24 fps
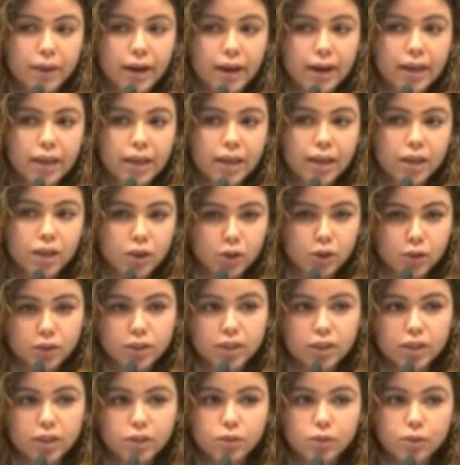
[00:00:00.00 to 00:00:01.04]
by
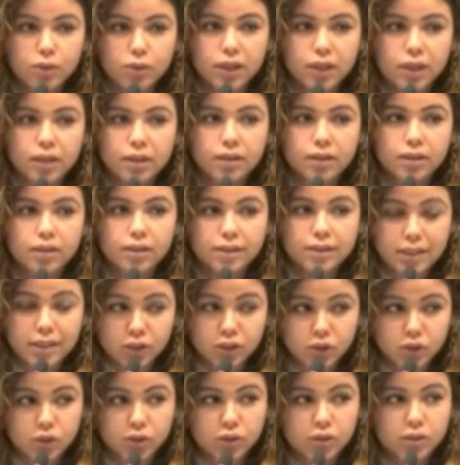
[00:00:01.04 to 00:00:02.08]
including youth in the
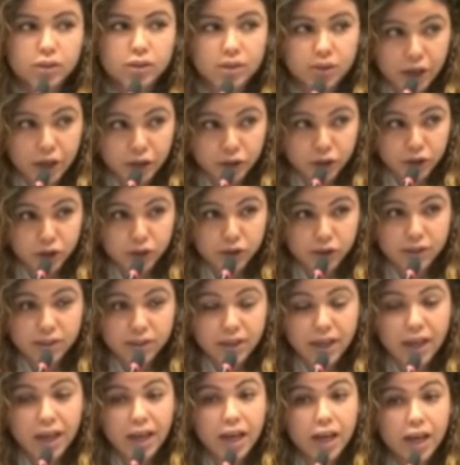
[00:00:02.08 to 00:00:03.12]
central
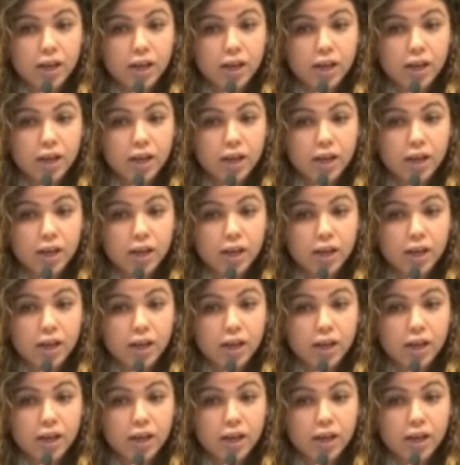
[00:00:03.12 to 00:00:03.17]
structures